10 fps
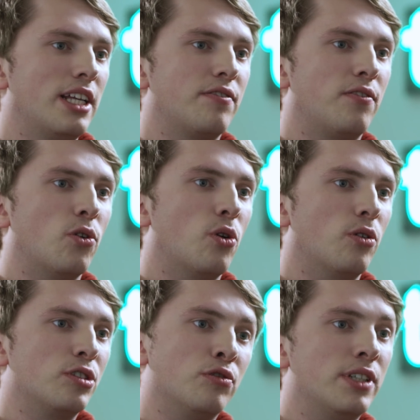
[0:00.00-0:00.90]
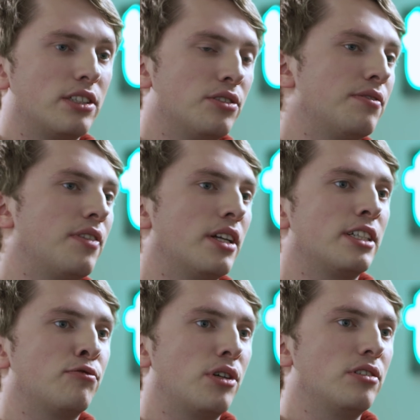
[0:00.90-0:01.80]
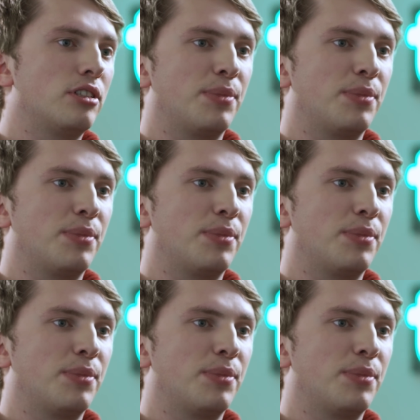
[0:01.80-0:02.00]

early for traditional funding routes